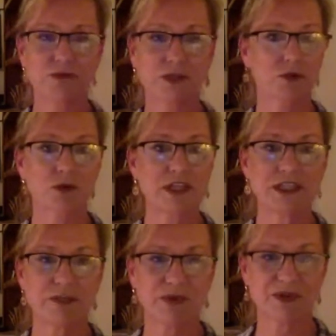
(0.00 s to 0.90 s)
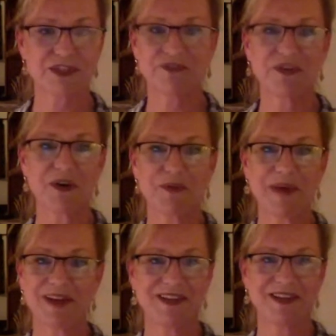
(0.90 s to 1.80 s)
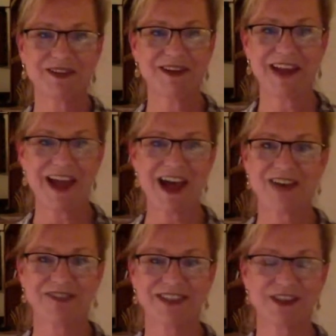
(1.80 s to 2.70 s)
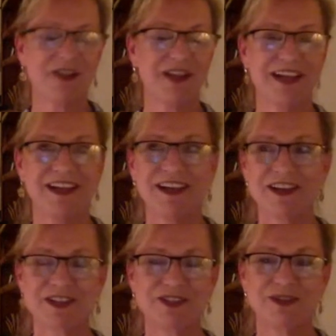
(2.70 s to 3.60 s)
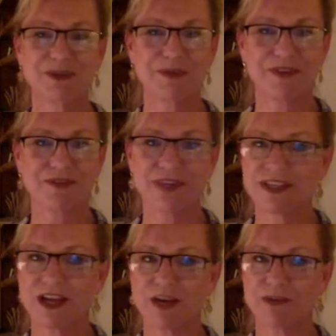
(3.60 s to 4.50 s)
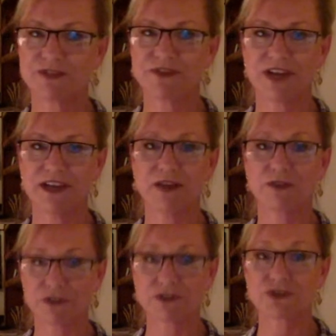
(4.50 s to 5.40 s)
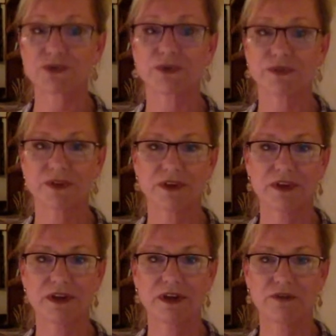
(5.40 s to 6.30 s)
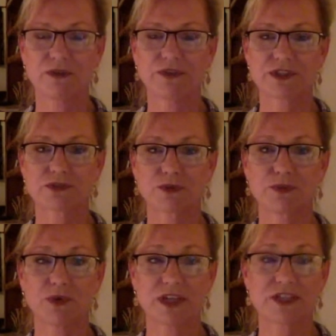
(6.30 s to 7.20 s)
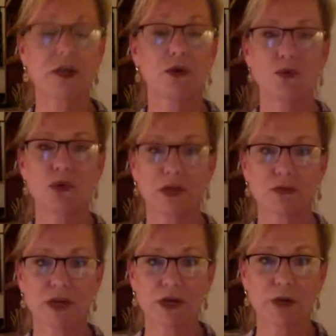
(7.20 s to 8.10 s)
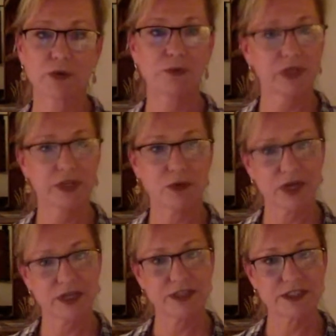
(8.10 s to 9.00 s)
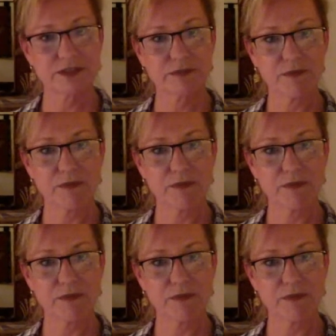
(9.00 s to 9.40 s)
was a crazy person for about a year and a half. That's all I could do with my free time, was find out the truth of what this group was, who L. Ron Hubbard really was.